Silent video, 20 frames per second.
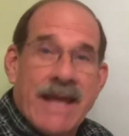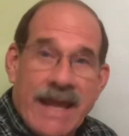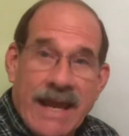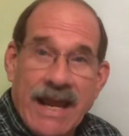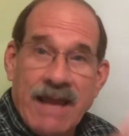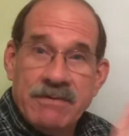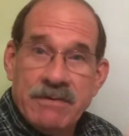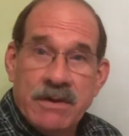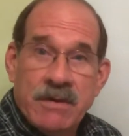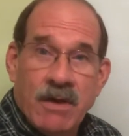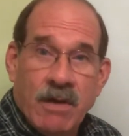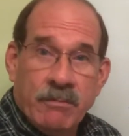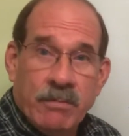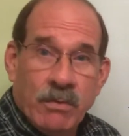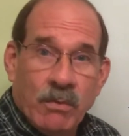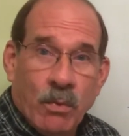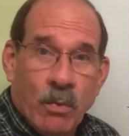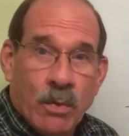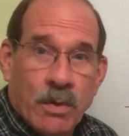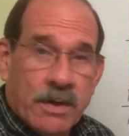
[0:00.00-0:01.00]
add the number
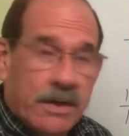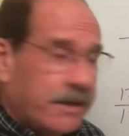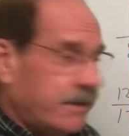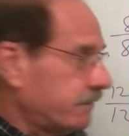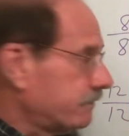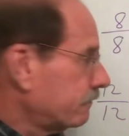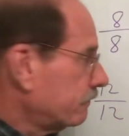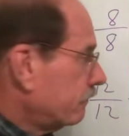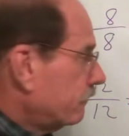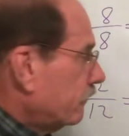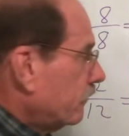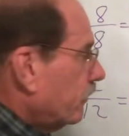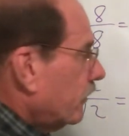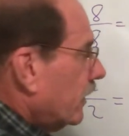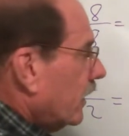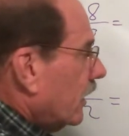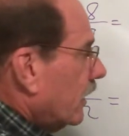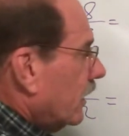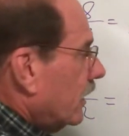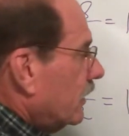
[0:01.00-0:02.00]
one
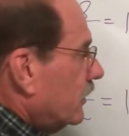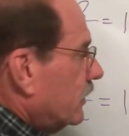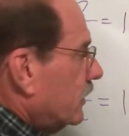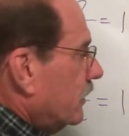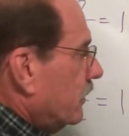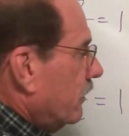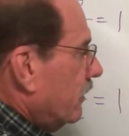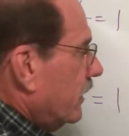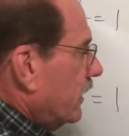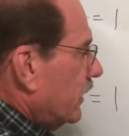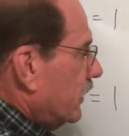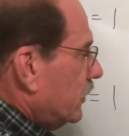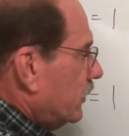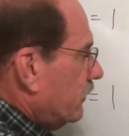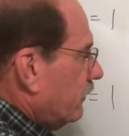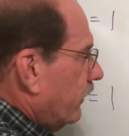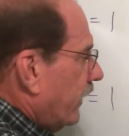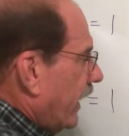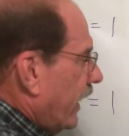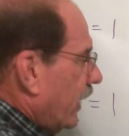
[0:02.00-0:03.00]
to this
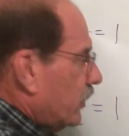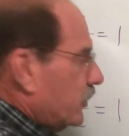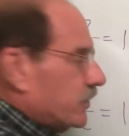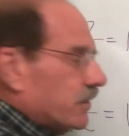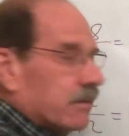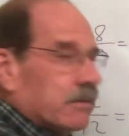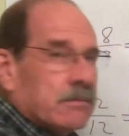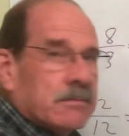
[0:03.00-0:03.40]
fraction.